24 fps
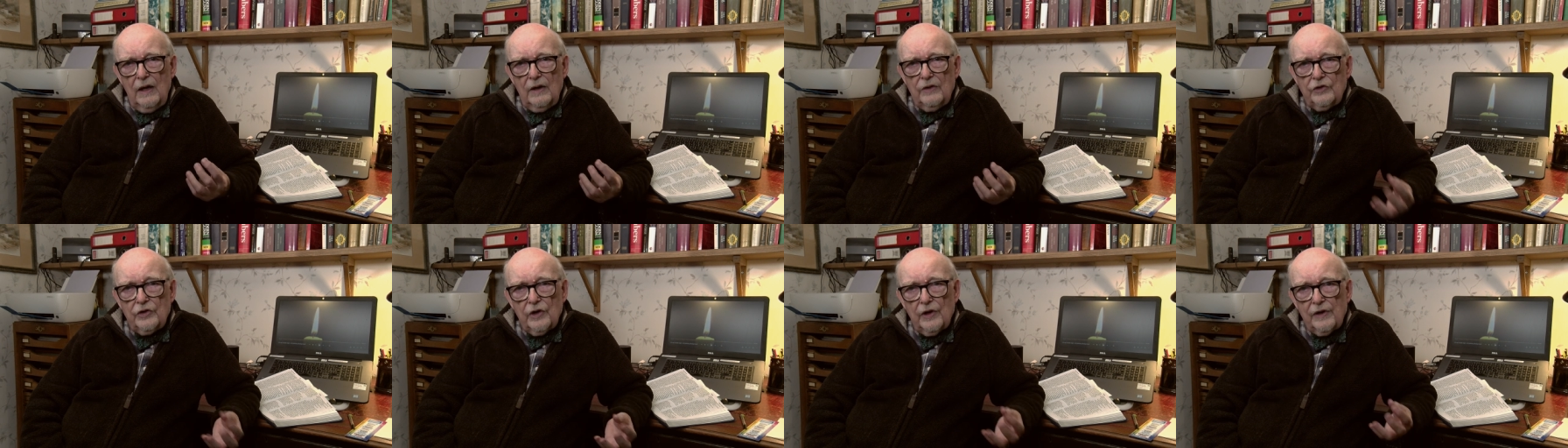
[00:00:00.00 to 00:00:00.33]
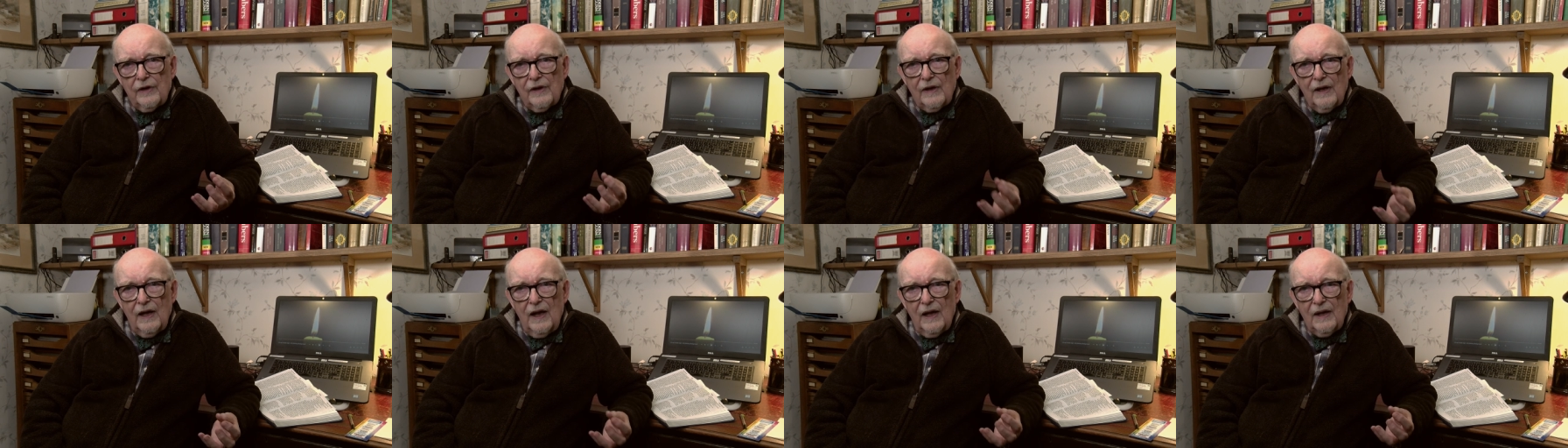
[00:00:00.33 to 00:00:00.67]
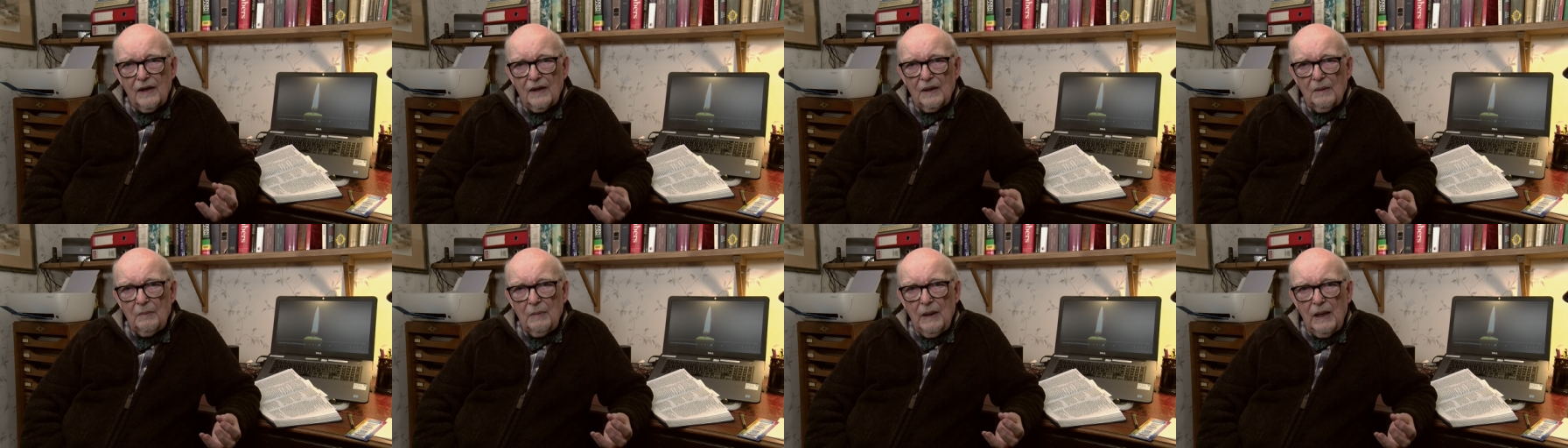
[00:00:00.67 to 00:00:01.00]
Just
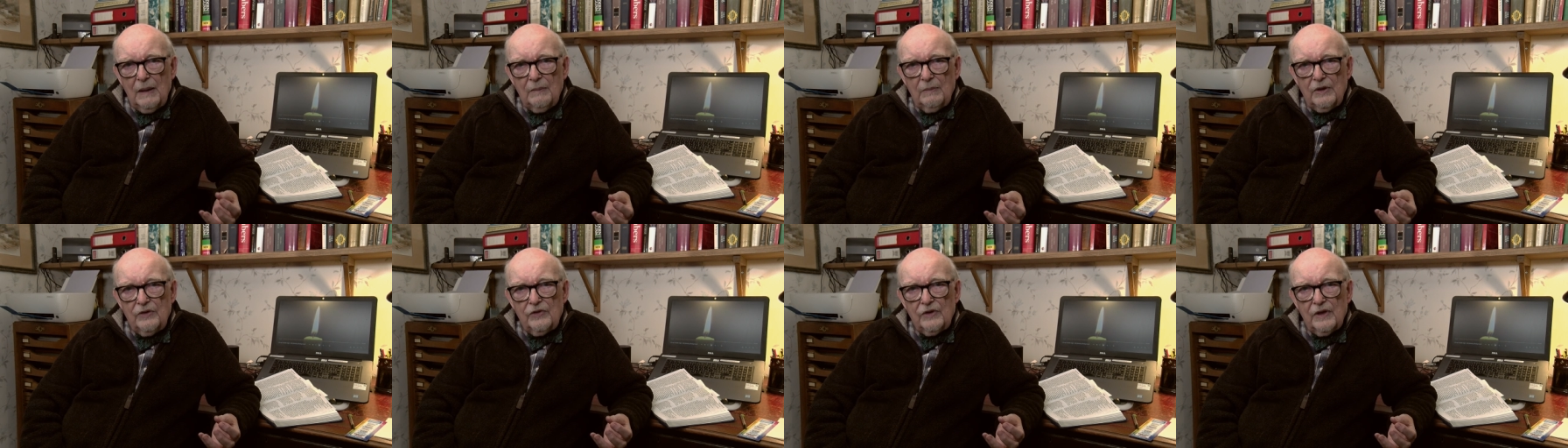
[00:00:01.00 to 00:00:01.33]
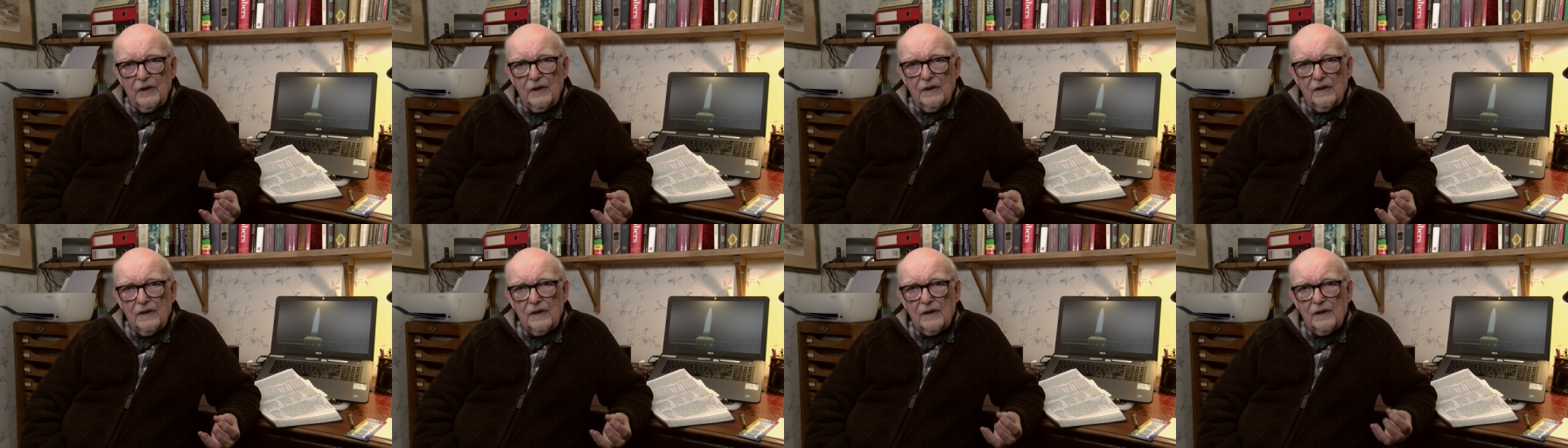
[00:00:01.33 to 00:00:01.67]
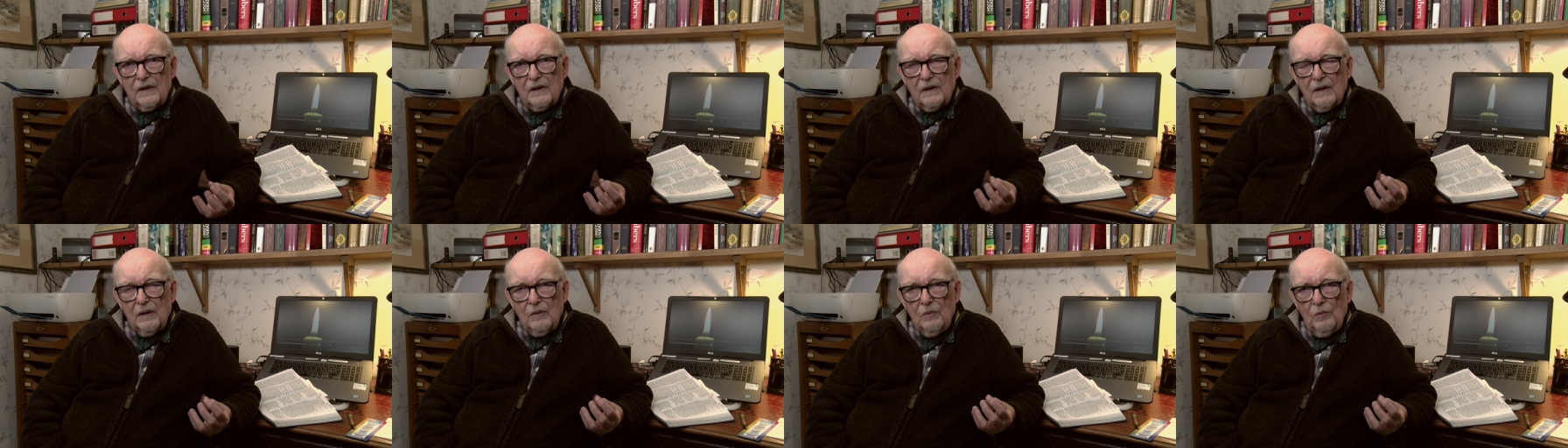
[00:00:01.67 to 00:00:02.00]
like the baby Jesus,